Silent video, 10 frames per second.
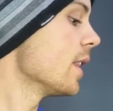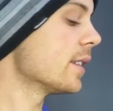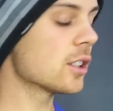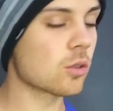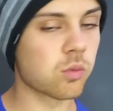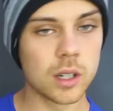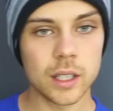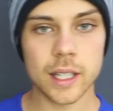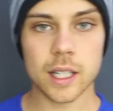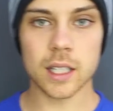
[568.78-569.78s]
This is
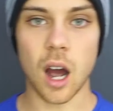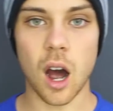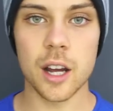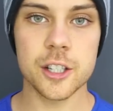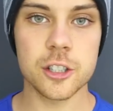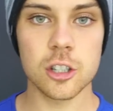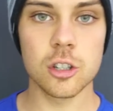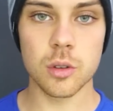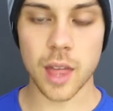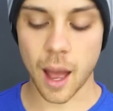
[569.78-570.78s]
really going to
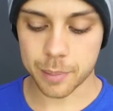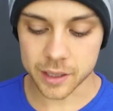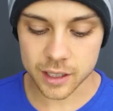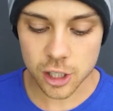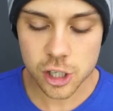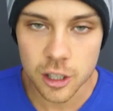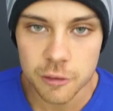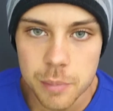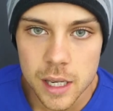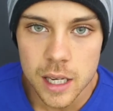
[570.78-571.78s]
undo that position
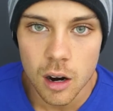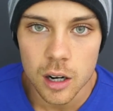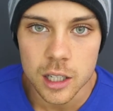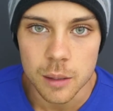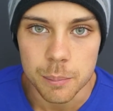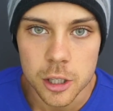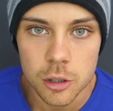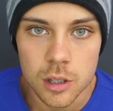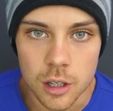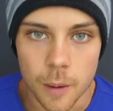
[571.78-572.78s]
of being on a
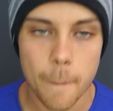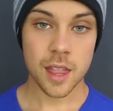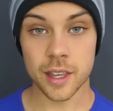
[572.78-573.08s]
computer.